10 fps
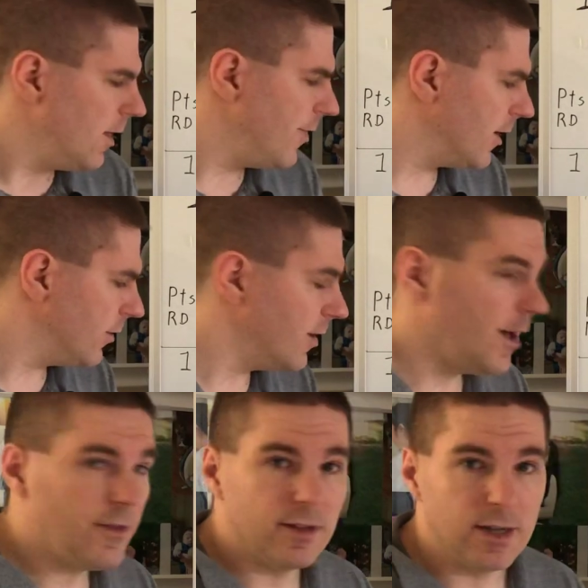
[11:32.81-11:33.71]
They are
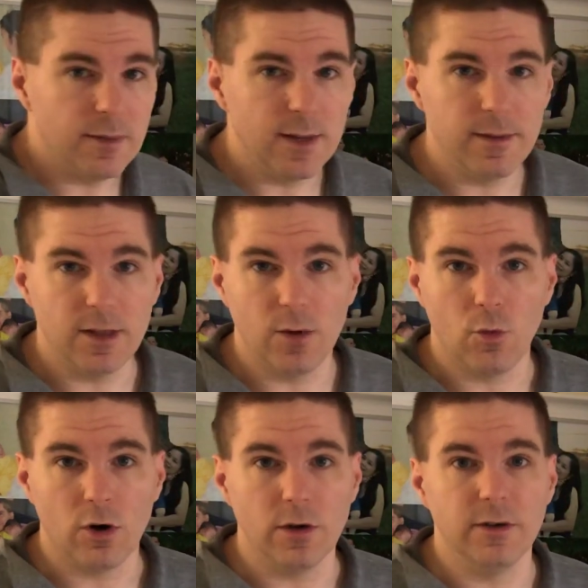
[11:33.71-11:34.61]
not the same team that they
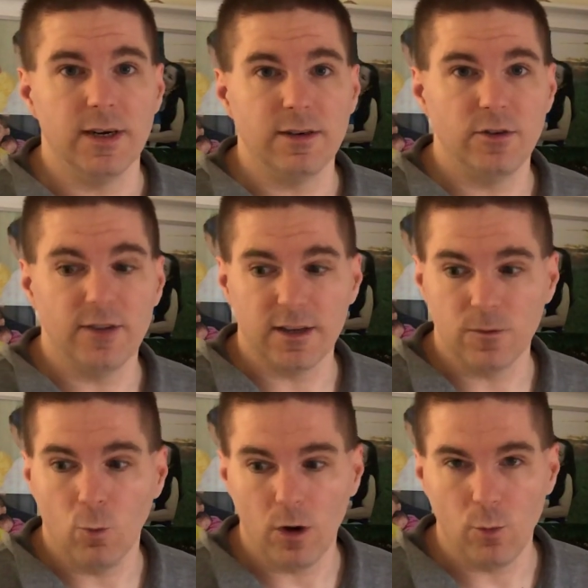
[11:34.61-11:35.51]
were in
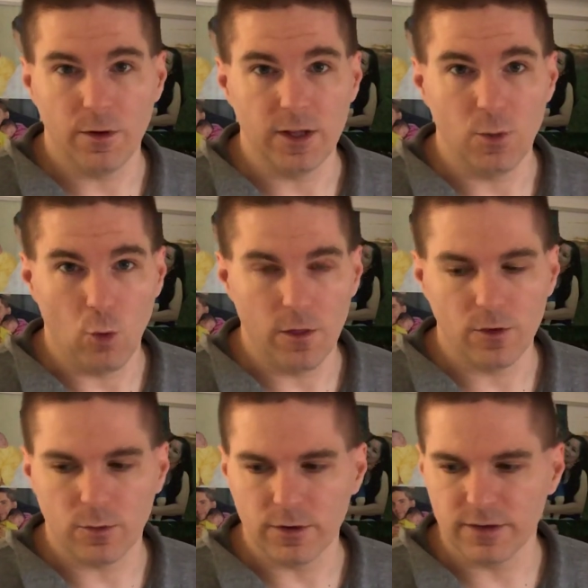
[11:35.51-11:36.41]
2001 when they won
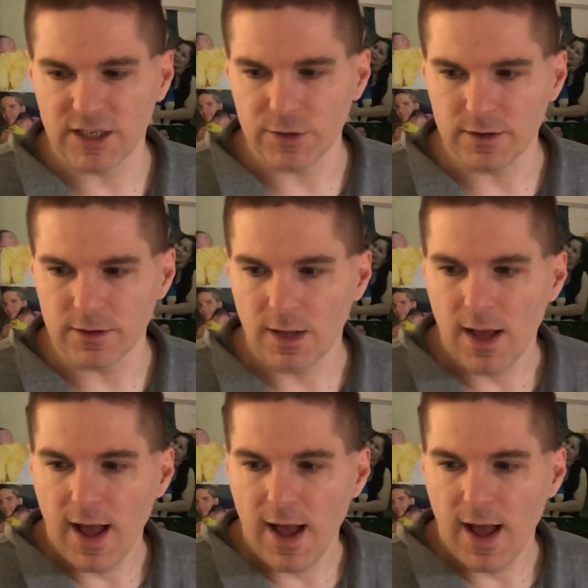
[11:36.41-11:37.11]
the World Series.